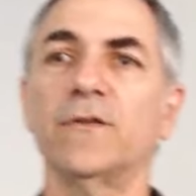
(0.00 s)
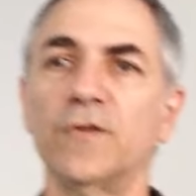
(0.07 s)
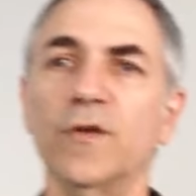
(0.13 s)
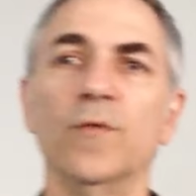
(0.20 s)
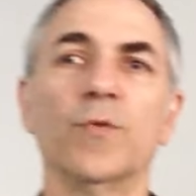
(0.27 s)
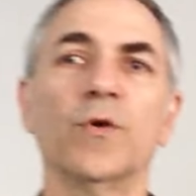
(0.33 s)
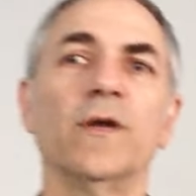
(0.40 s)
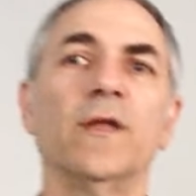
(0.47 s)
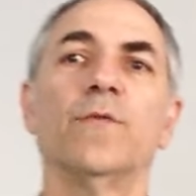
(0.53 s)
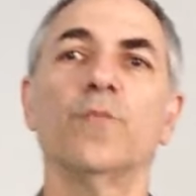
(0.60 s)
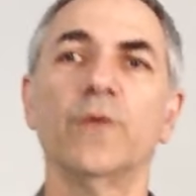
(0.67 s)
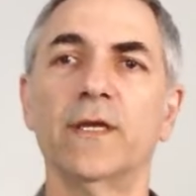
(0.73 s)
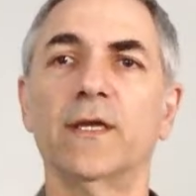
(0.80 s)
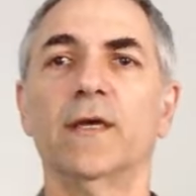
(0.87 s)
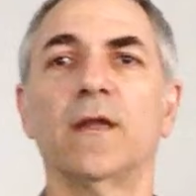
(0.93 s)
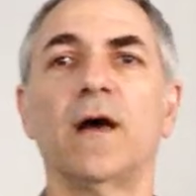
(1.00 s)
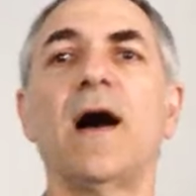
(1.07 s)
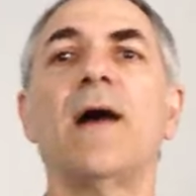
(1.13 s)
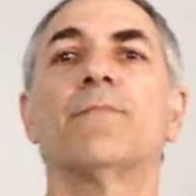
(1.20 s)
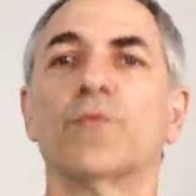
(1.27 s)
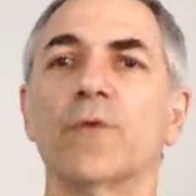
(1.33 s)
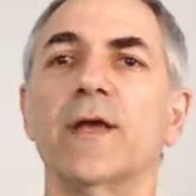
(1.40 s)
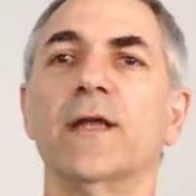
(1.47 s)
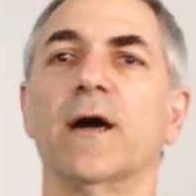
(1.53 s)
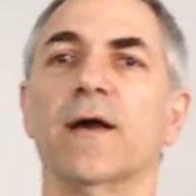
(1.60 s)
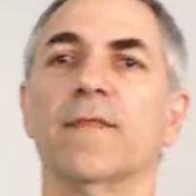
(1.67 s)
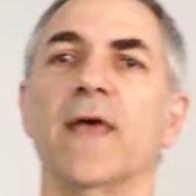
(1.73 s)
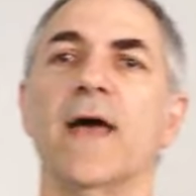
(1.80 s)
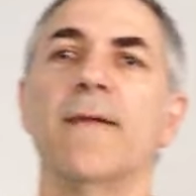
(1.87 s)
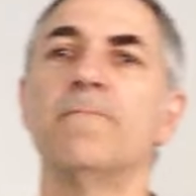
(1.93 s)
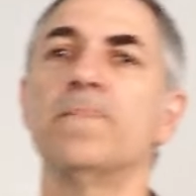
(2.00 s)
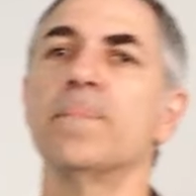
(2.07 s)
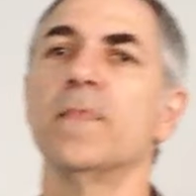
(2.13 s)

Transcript: tumor and we can operate on that.